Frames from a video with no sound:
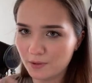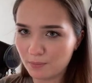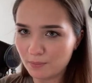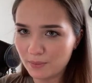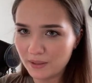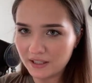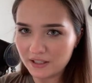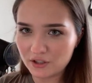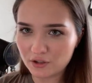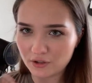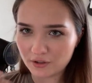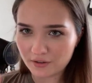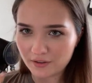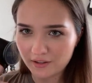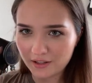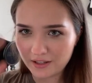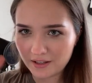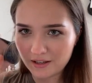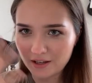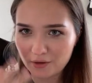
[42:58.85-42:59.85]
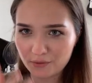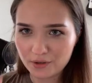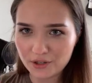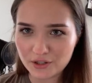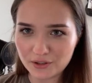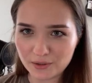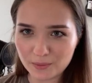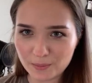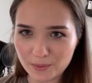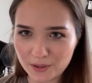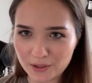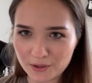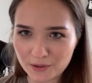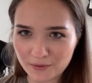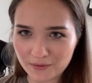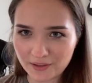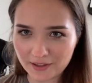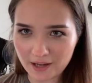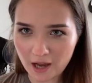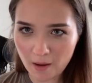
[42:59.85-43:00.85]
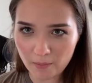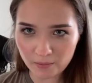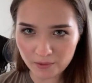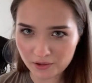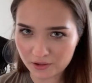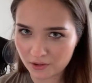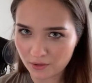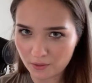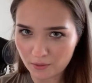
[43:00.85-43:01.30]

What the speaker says: picture, the original picture of the couple, so